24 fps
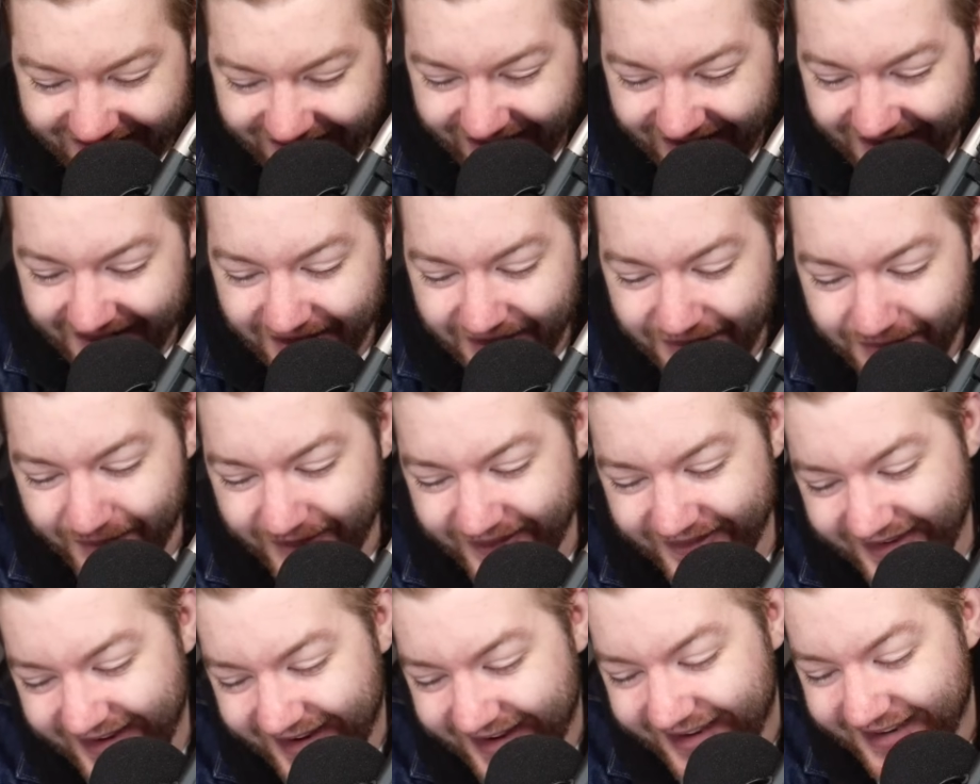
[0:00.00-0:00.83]
look, this
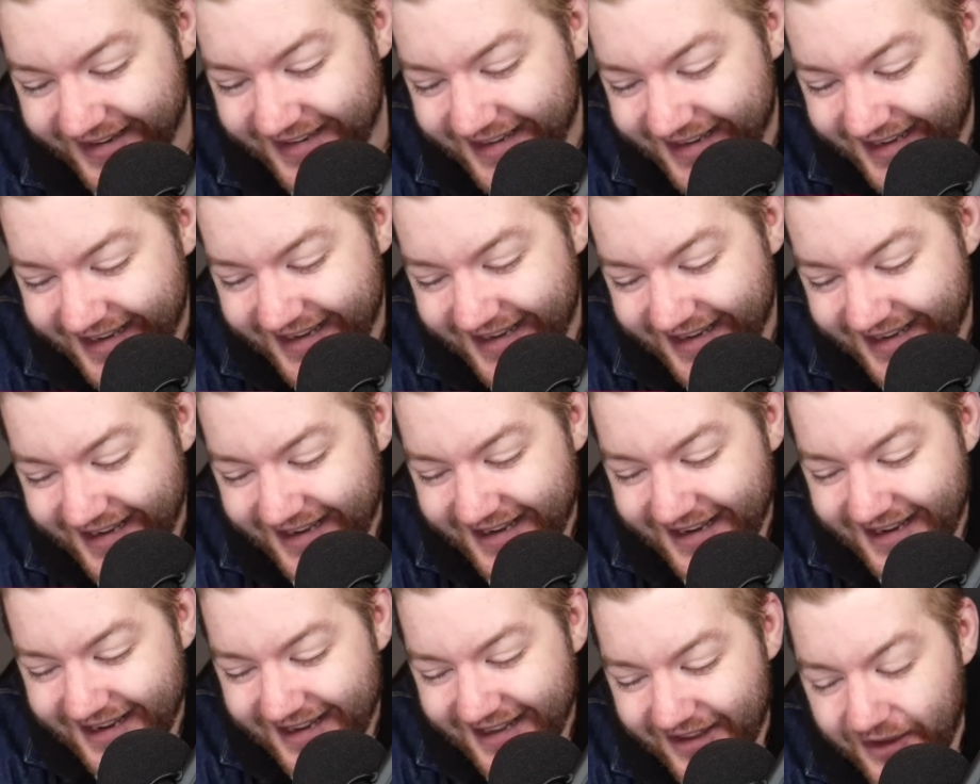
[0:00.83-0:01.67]
was a
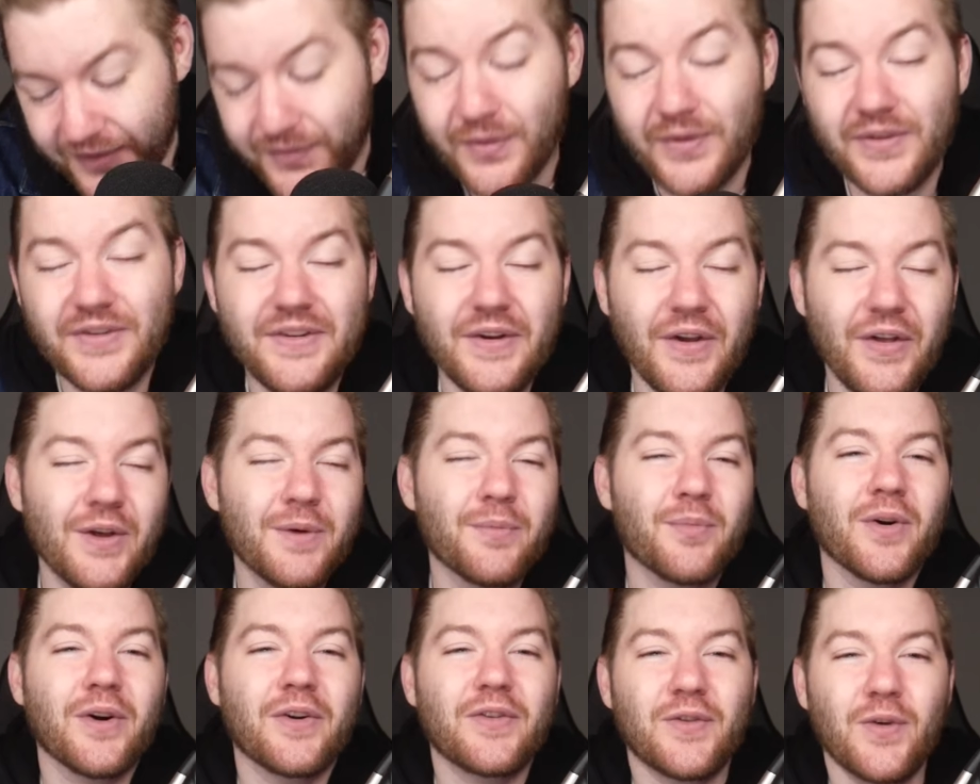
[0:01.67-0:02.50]
this was
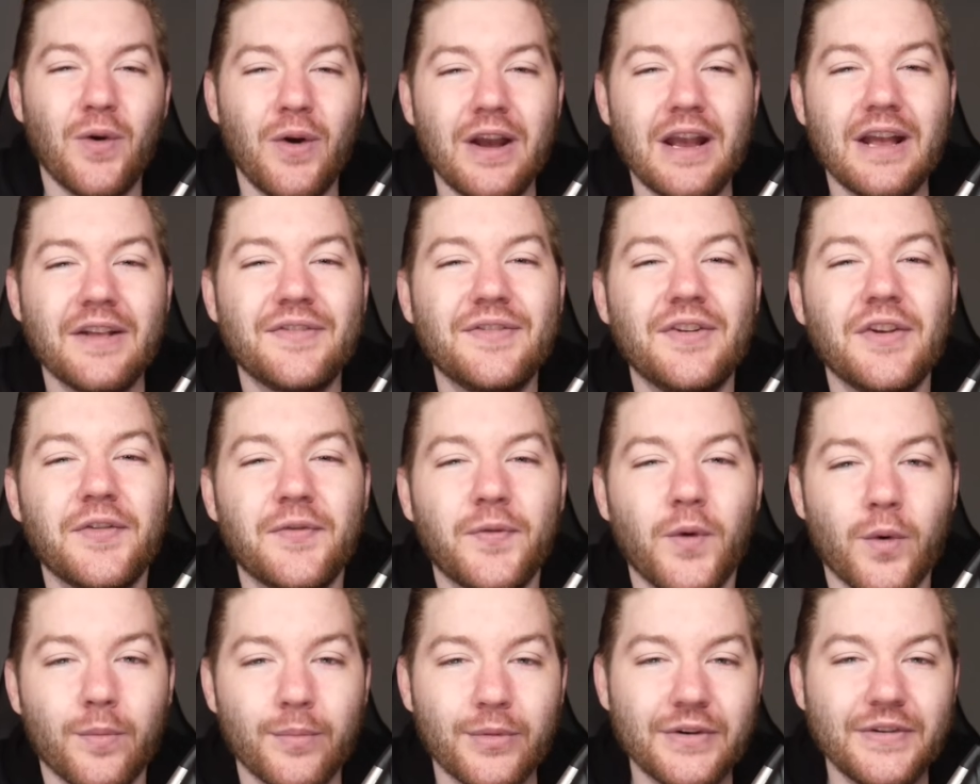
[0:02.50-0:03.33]
Dillon Brooks going against his
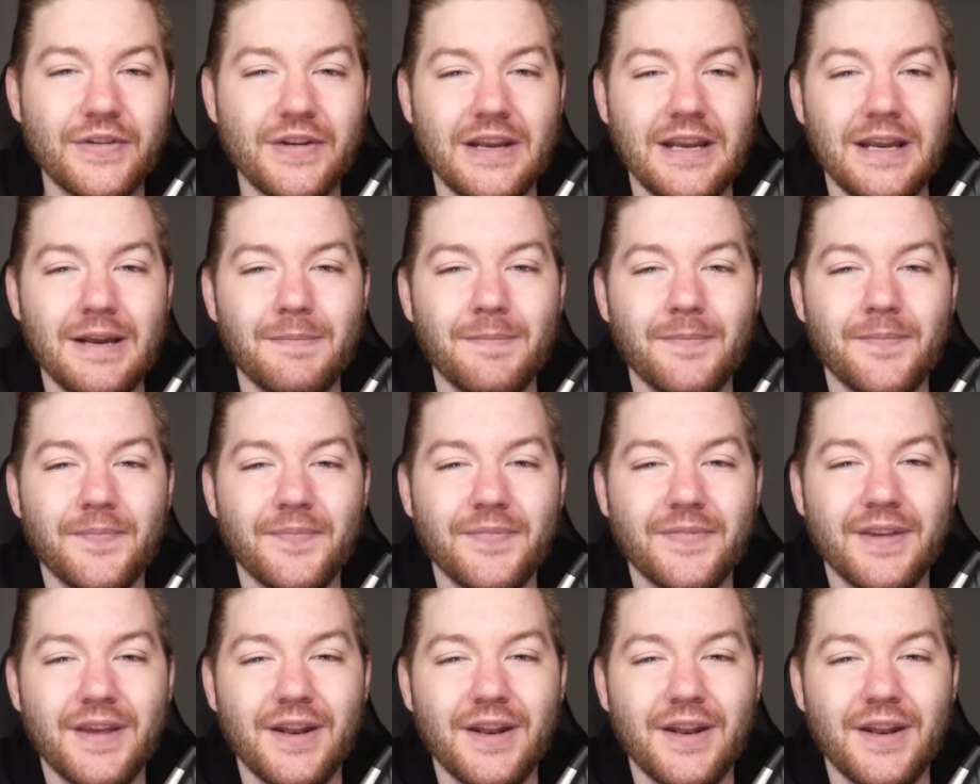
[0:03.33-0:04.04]
former team.